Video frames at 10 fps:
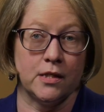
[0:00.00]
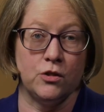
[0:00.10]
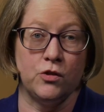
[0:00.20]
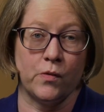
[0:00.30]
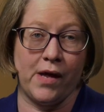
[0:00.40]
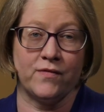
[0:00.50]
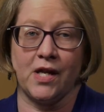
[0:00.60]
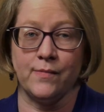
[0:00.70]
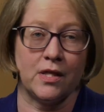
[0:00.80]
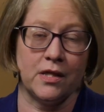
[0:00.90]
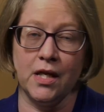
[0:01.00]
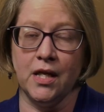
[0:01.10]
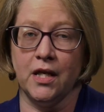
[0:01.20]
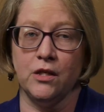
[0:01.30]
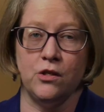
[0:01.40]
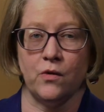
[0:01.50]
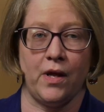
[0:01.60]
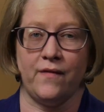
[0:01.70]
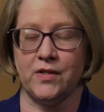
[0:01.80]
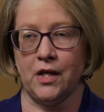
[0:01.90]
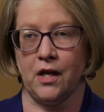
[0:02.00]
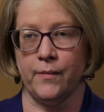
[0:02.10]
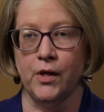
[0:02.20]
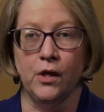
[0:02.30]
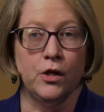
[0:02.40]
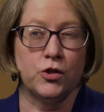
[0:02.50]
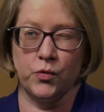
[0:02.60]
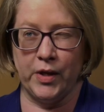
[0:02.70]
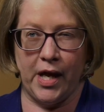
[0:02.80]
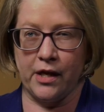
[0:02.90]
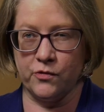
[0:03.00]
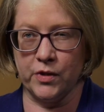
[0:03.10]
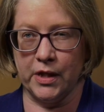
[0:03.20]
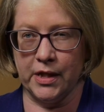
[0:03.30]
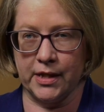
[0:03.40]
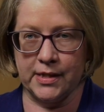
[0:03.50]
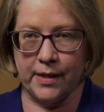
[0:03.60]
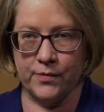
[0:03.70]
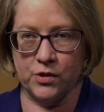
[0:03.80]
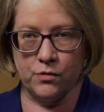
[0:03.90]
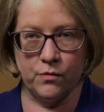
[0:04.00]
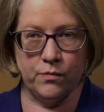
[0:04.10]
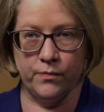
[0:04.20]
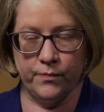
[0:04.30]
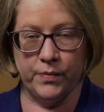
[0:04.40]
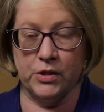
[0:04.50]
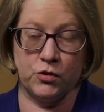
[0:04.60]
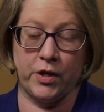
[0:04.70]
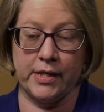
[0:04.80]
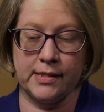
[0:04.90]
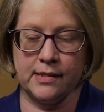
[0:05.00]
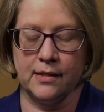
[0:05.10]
and you don't have time to think, and you don't have time to react really, except to be stressed.